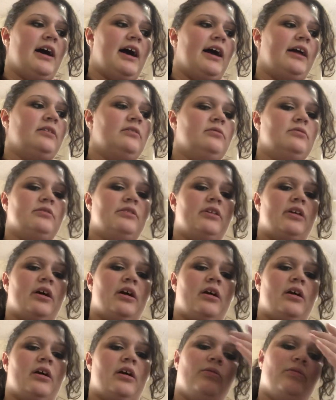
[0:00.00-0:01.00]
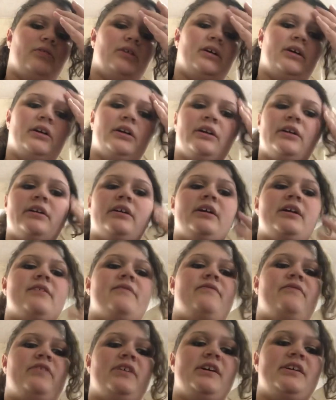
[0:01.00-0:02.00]
I don't know
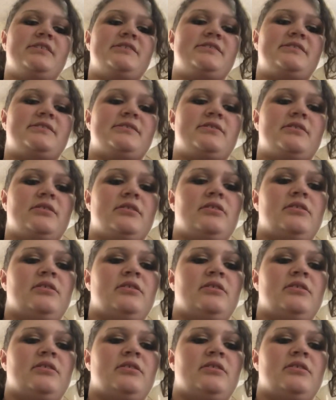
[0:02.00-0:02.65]
if this